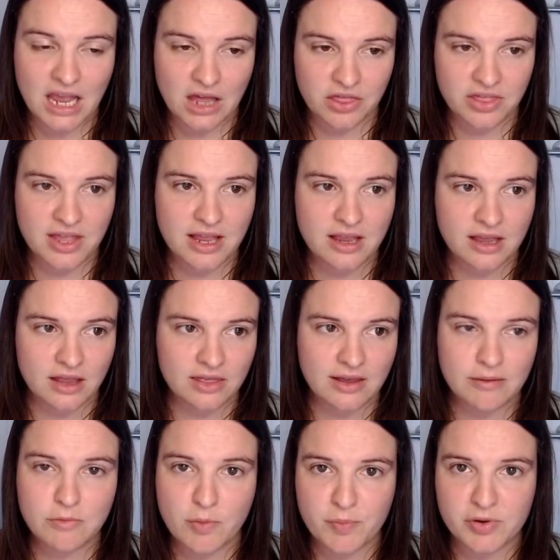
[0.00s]
I think
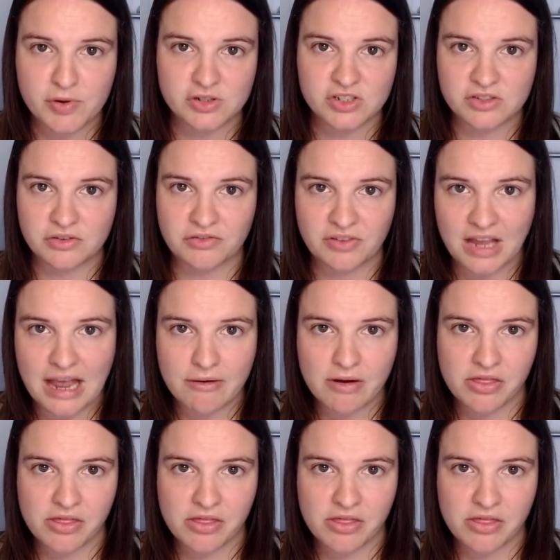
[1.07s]
that will push Duffy out.